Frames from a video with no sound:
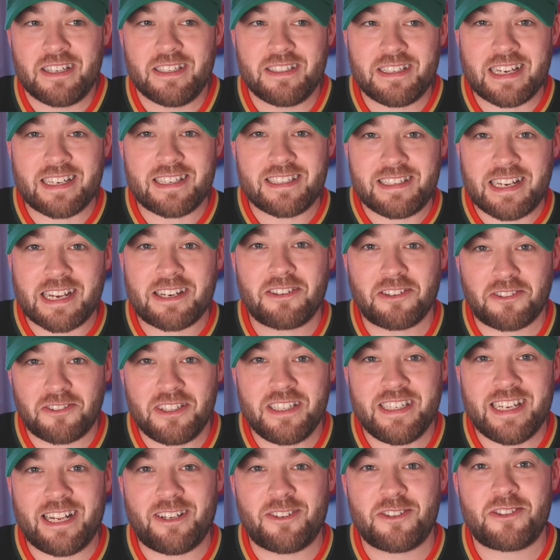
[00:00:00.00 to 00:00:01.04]

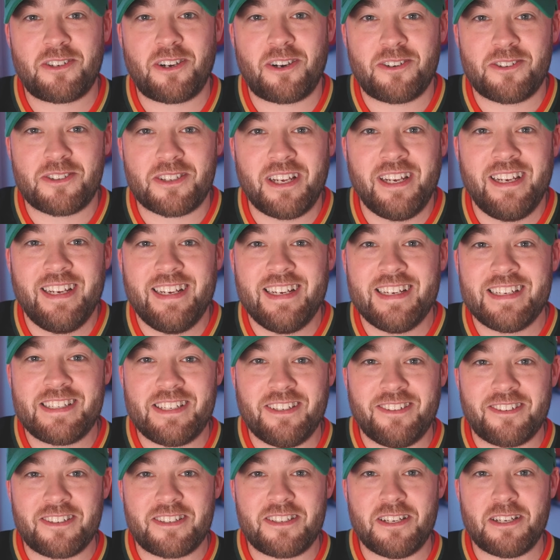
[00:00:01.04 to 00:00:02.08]
technically Dallas Stars
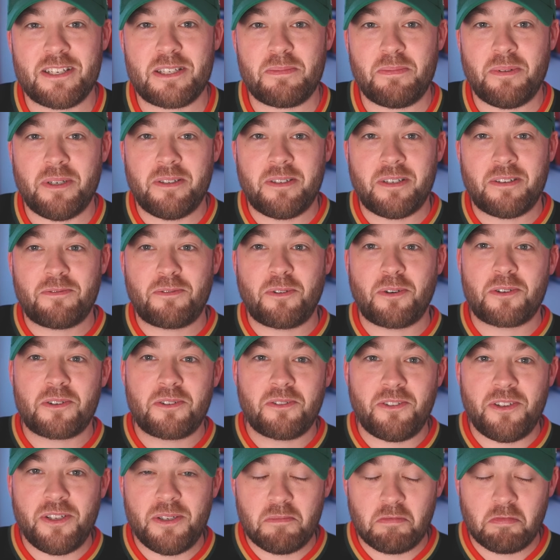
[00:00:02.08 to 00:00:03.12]
still exists, but
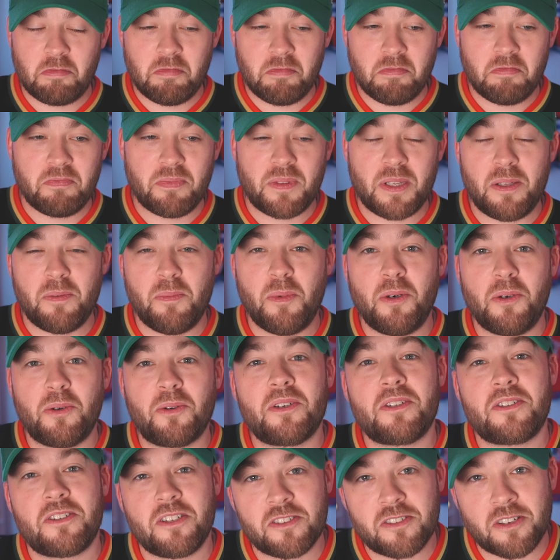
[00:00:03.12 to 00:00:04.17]
unfortunately the
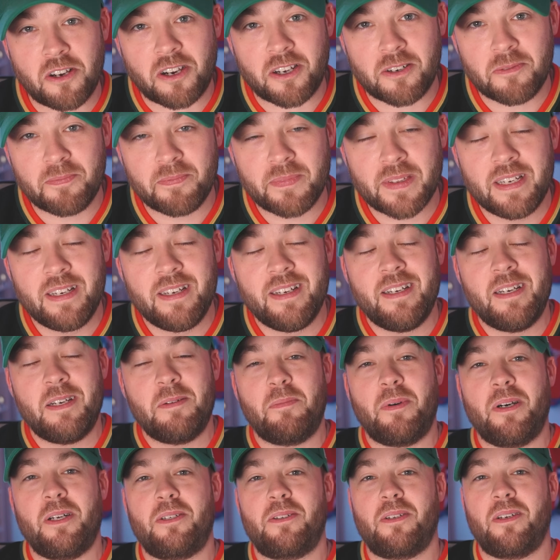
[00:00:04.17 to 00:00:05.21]
Mooderus does not.
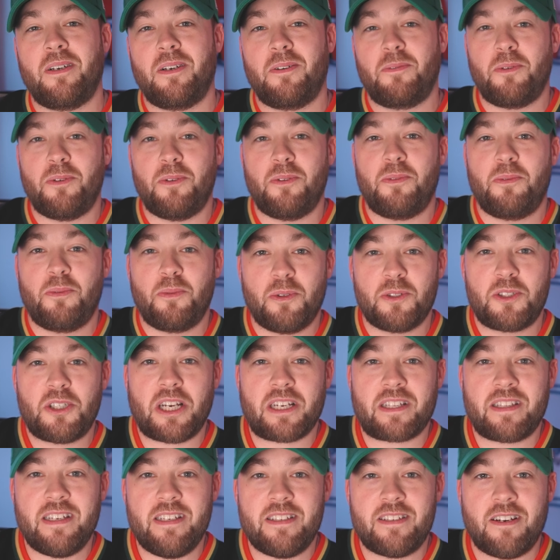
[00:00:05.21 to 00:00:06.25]
But we'll
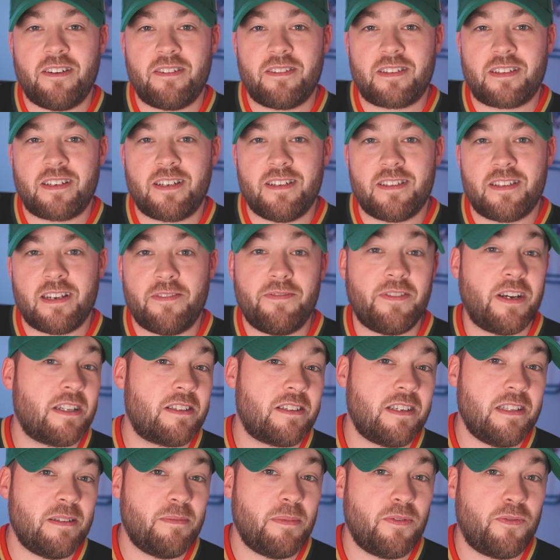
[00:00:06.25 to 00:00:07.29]
check these out because I've not
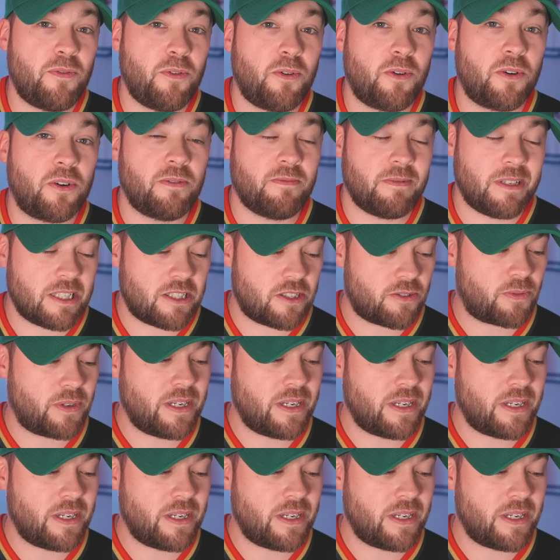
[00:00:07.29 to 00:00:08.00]
seen them before. Let's